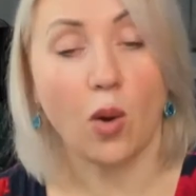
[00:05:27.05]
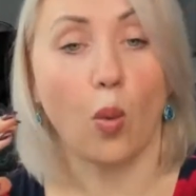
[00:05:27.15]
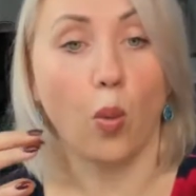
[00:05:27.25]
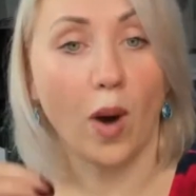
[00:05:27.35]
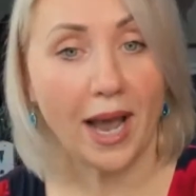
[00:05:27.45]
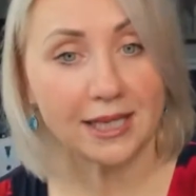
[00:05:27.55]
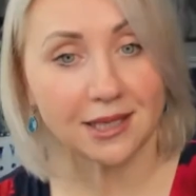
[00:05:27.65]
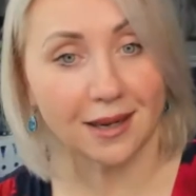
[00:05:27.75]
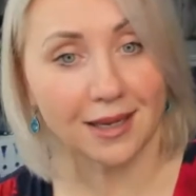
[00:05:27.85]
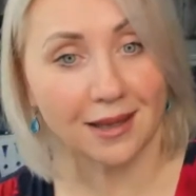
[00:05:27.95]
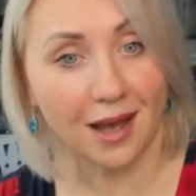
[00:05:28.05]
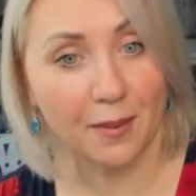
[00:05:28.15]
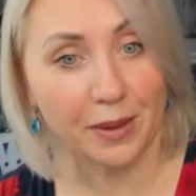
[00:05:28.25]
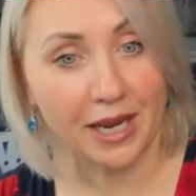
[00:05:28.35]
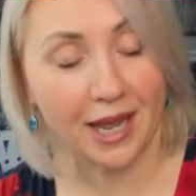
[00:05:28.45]
why trucking
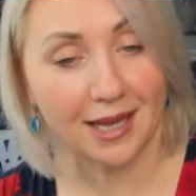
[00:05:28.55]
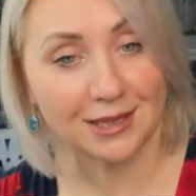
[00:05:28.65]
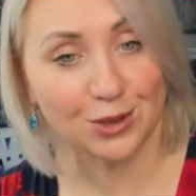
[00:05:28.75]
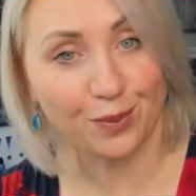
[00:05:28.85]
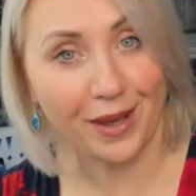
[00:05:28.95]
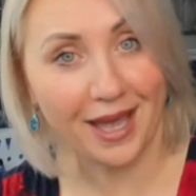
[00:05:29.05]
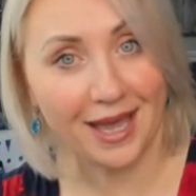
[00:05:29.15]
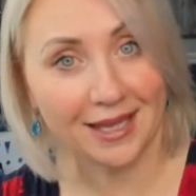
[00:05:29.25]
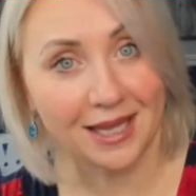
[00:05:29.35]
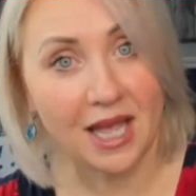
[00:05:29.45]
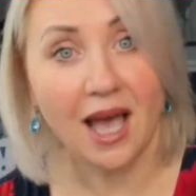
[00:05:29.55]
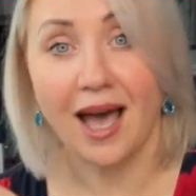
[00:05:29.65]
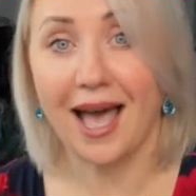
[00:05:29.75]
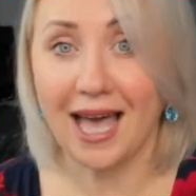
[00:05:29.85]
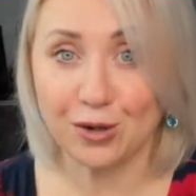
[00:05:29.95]
company has to pay it,
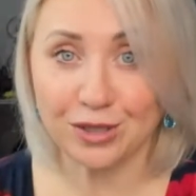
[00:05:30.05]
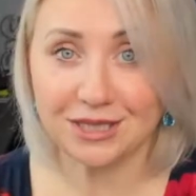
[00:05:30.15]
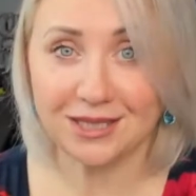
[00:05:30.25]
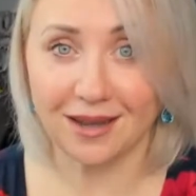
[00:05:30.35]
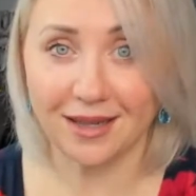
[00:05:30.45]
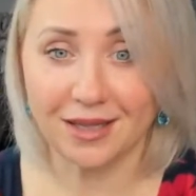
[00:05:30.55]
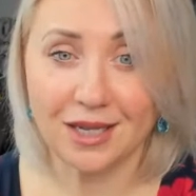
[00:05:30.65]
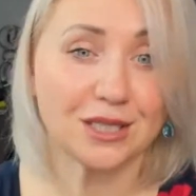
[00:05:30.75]
how it's done.